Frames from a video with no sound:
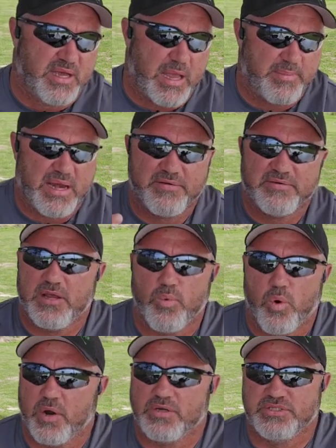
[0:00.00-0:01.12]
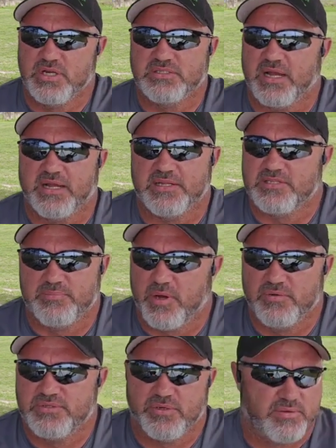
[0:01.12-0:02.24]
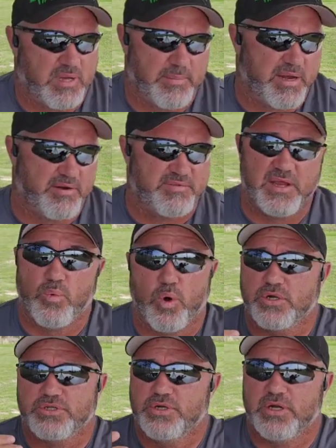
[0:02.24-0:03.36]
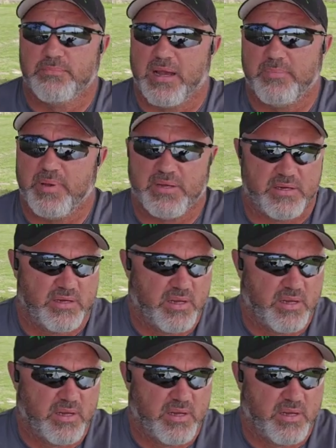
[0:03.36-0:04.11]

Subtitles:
I mean, everything works just like it's supposed to. I mean, everything works good, in my opinion.